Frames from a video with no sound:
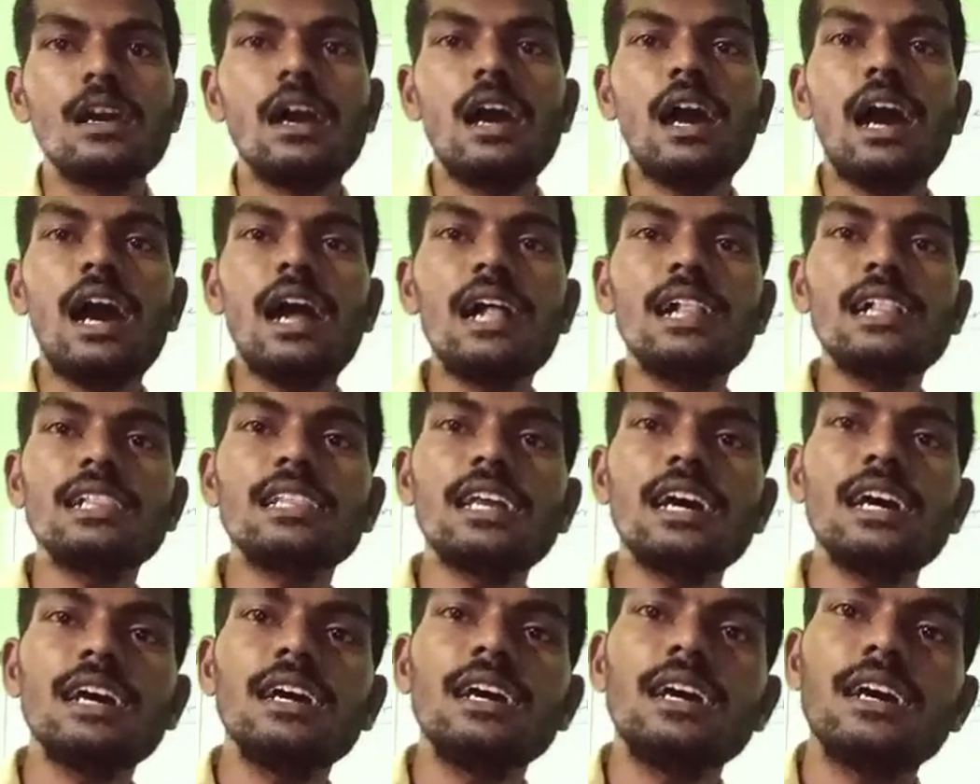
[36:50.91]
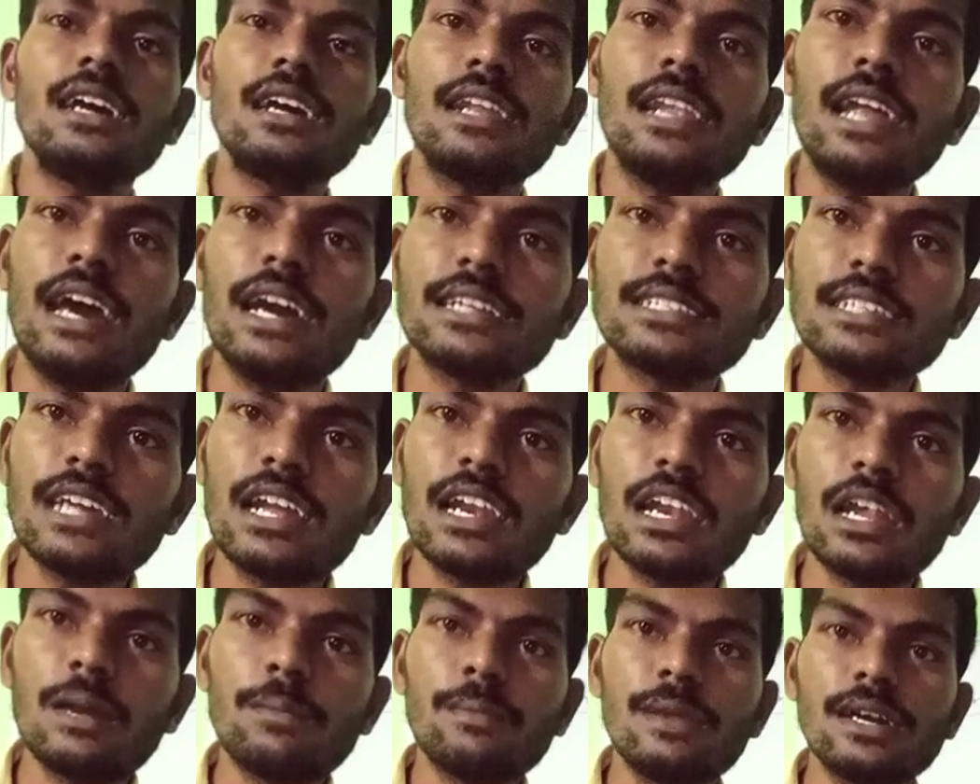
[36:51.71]
All the natural
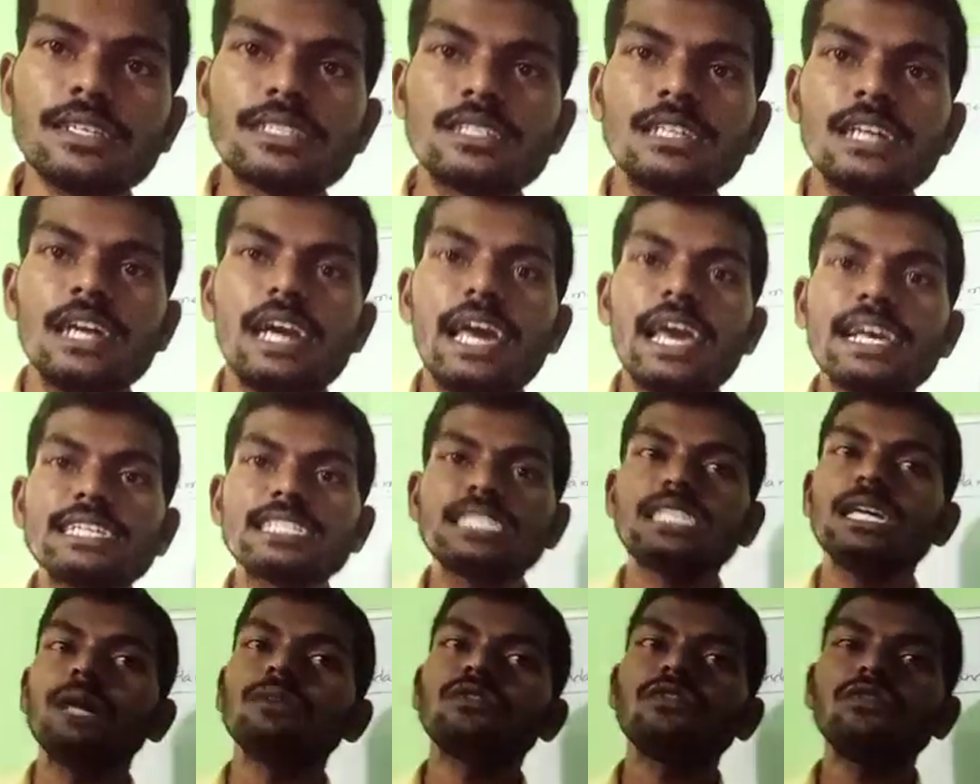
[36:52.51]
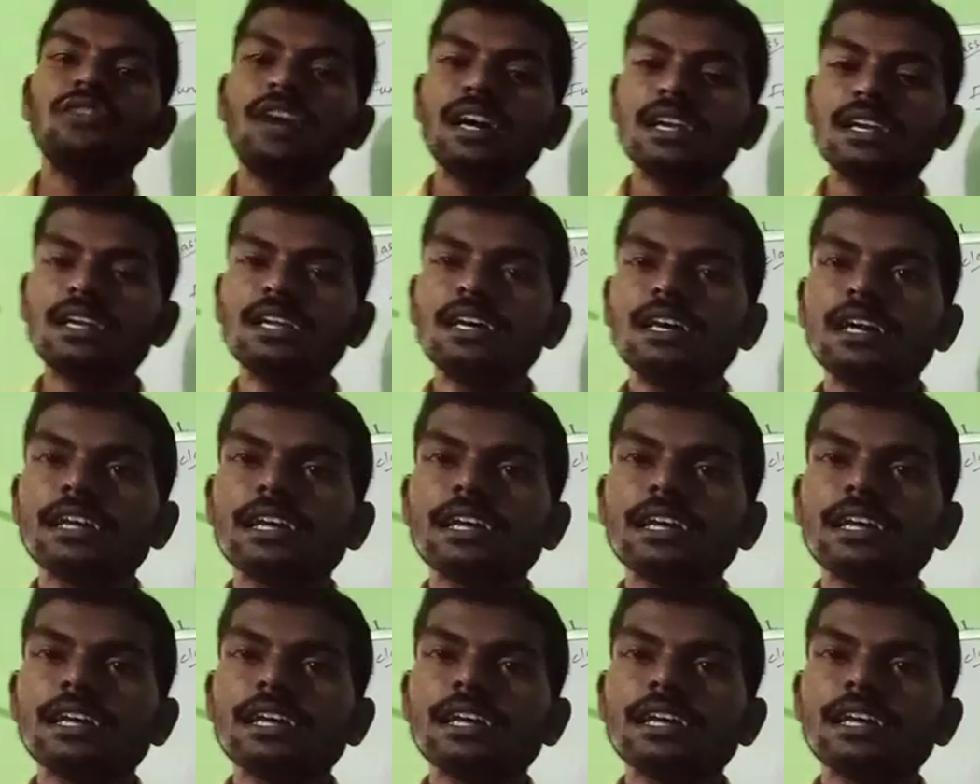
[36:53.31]
numbers except 1